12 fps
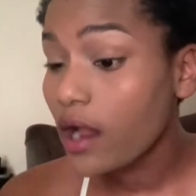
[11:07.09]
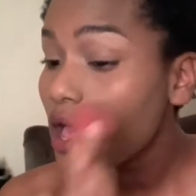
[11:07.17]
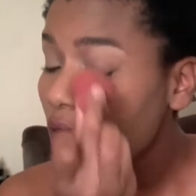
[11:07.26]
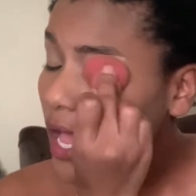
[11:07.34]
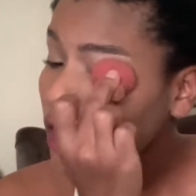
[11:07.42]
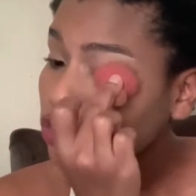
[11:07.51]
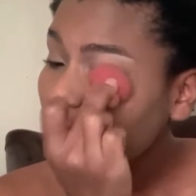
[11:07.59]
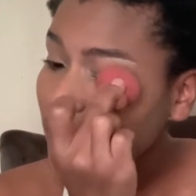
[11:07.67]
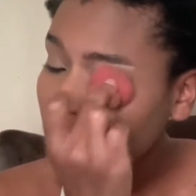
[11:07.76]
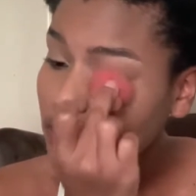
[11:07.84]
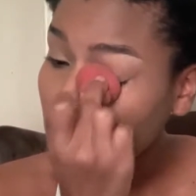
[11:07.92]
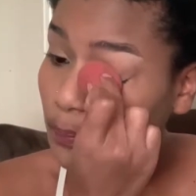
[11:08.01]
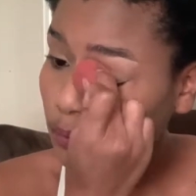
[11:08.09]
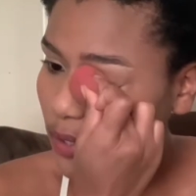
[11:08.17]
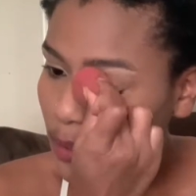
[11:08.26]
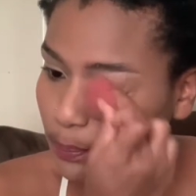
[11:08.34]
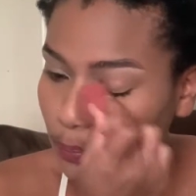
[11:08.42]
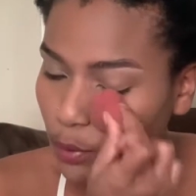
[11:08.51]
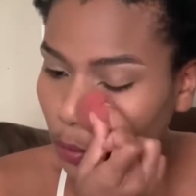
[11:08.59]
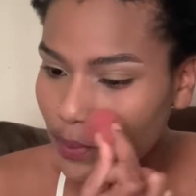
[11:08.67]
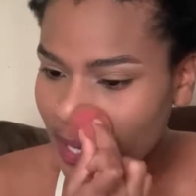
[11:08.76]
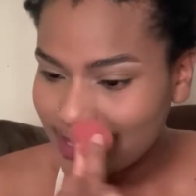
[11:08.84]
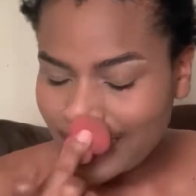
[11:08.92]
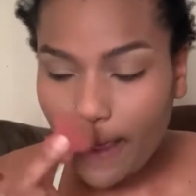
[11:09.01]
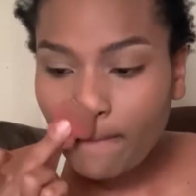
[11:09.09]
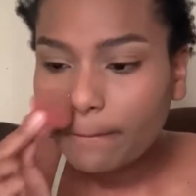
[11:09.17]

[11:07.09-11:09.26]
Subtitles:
attracted to prepubescent